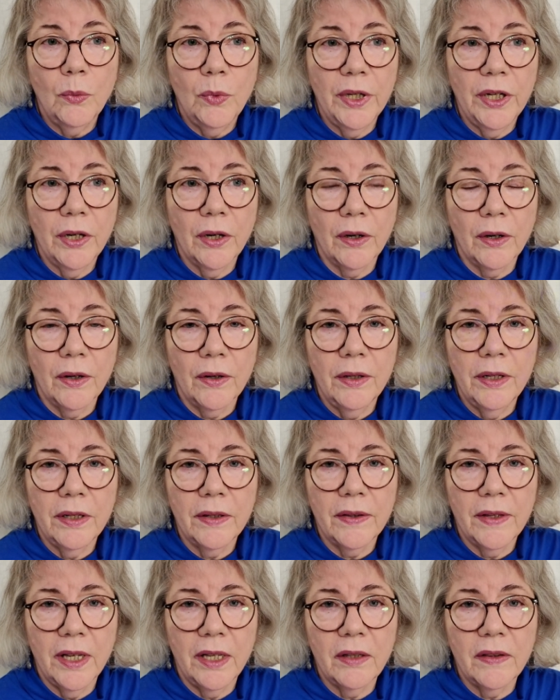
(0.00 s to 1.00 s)
we
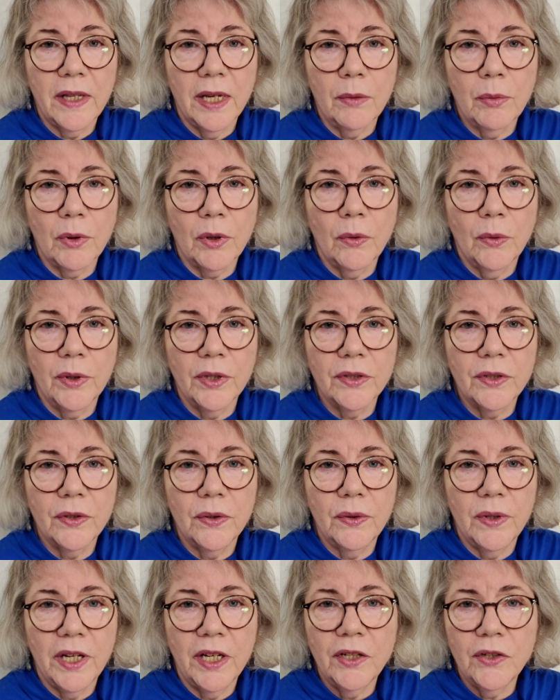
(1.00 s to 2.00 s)
heard that they were going
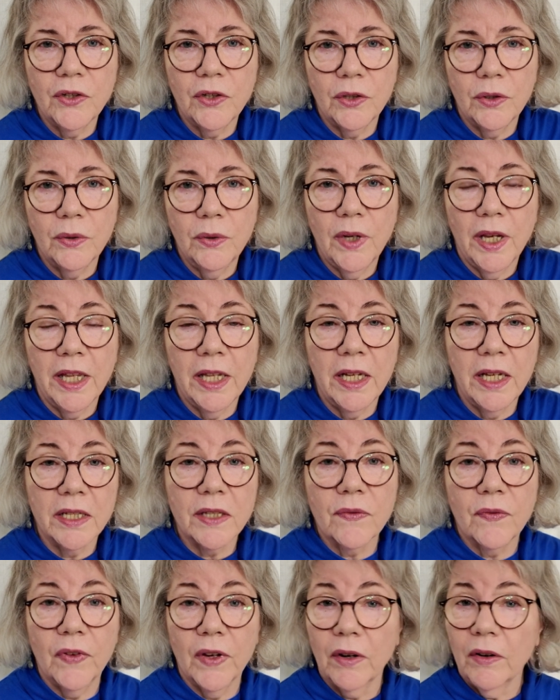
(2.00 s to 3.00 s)
to issue, and
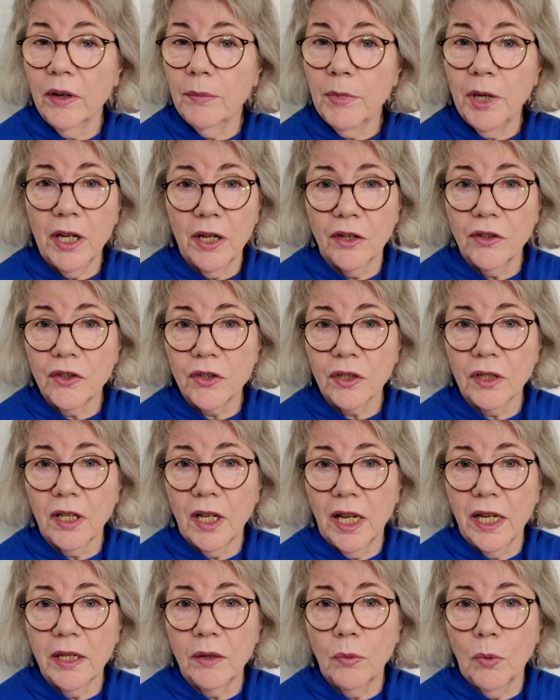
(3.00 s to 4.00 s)
it's very much
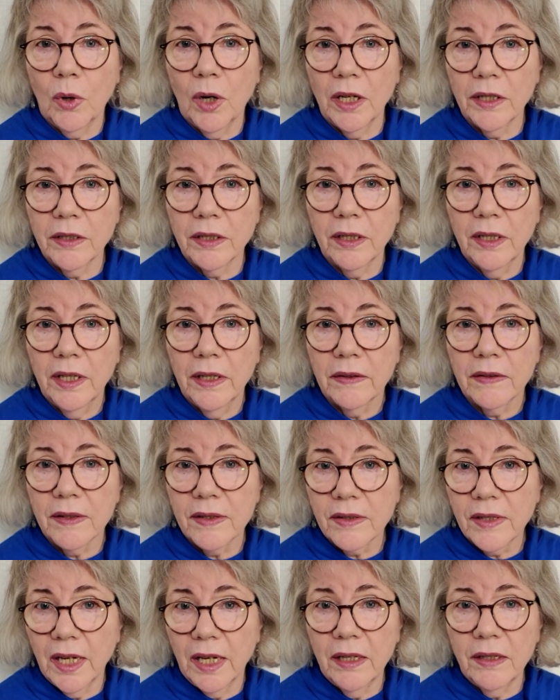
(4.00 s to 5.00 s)
like what the
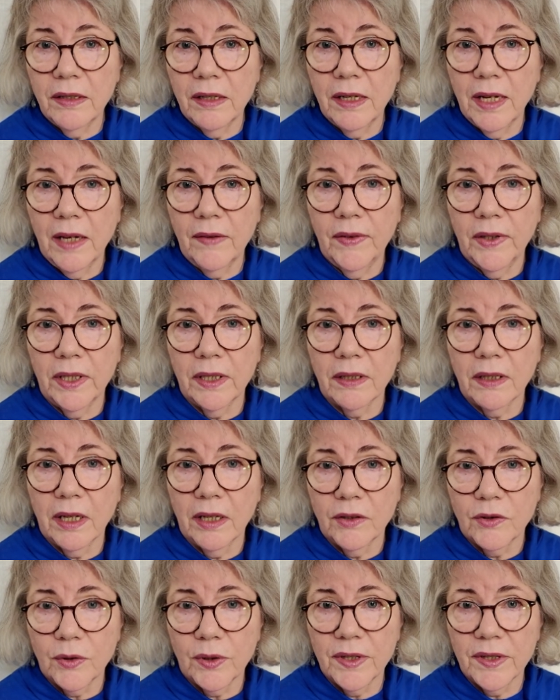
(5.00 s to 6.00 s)
Scandinavian
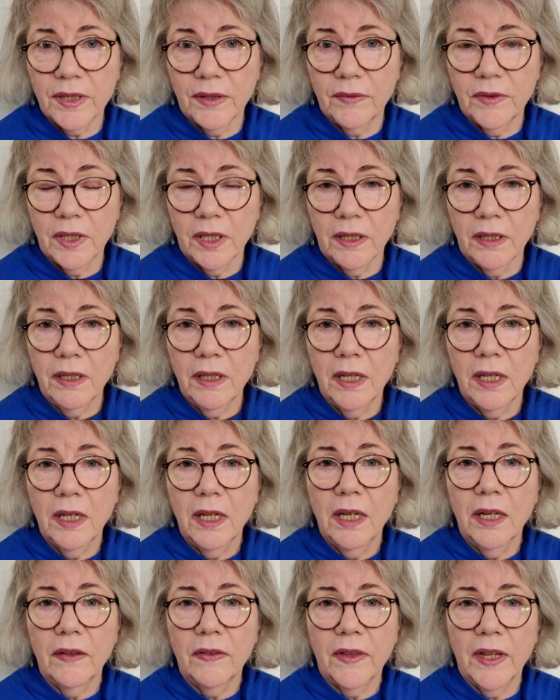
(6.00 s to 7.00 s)
countries have done,
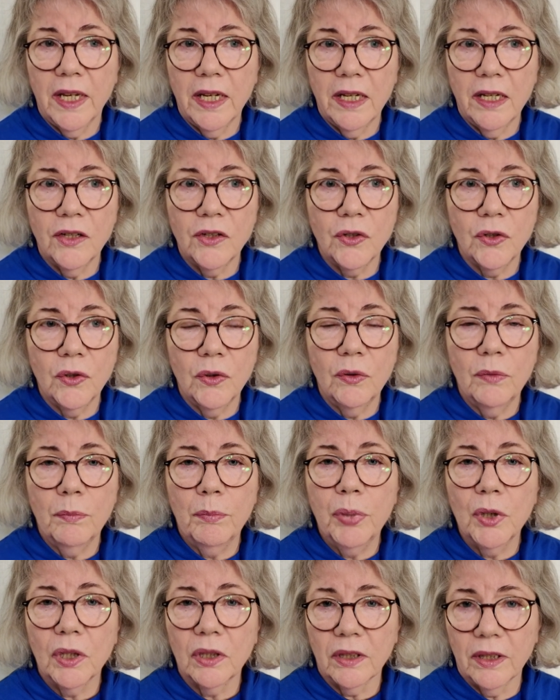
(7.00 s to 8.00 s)
they
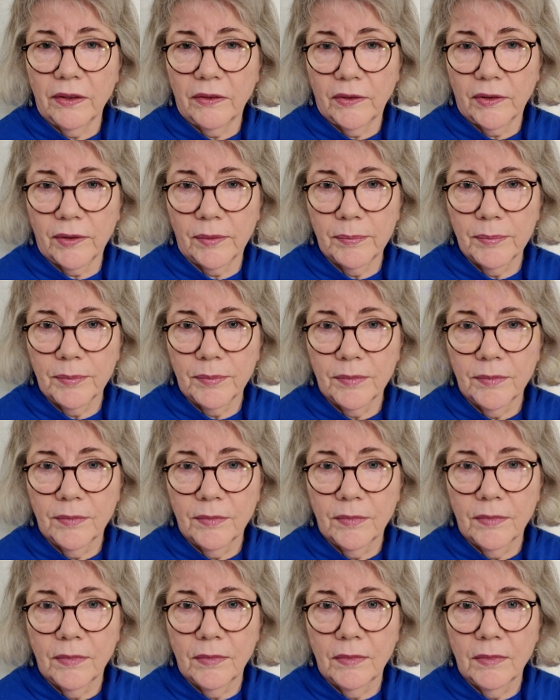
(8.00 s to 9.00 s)
issued booklets
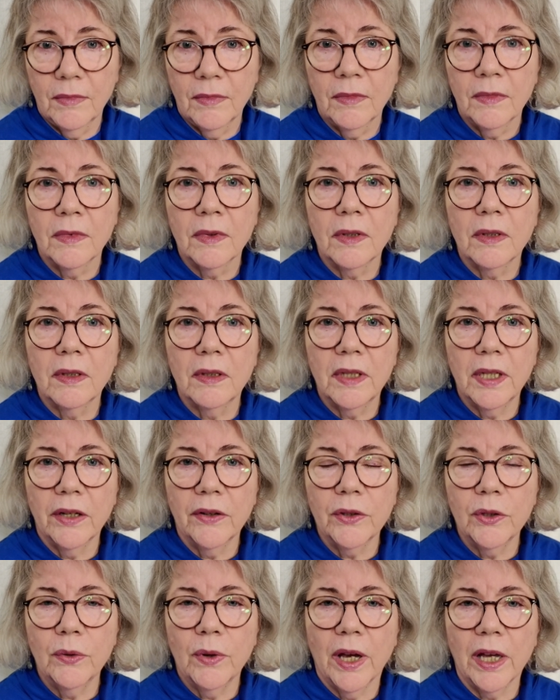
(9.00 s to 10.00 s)
to
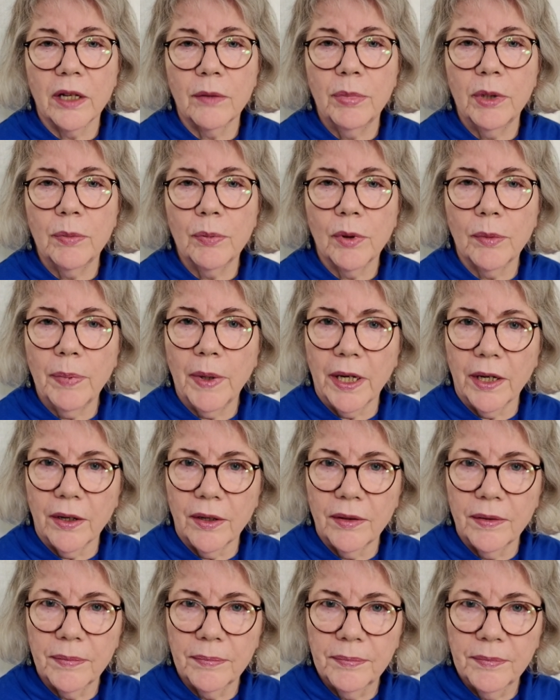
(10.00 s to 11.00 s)
tell you how to be
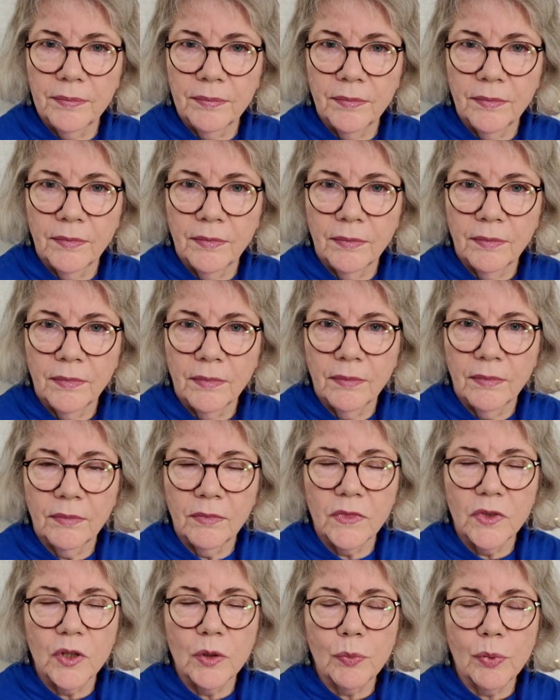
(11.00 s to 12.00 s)
prepared,
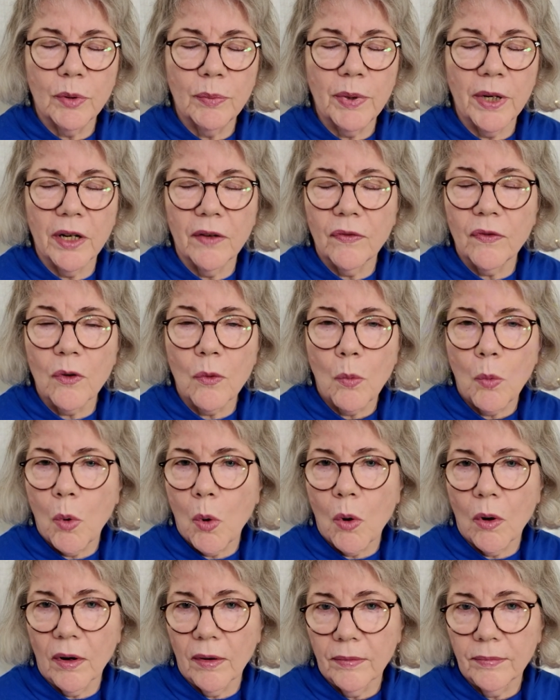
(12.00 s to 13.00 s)
to prepare for
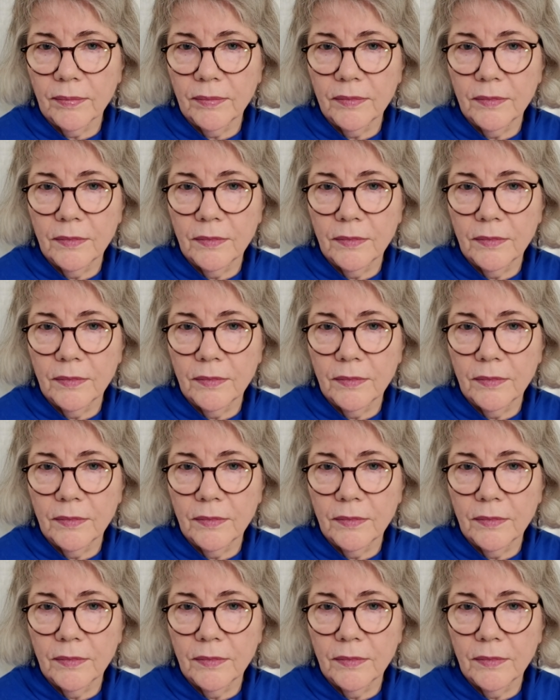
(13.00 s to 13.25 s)
war.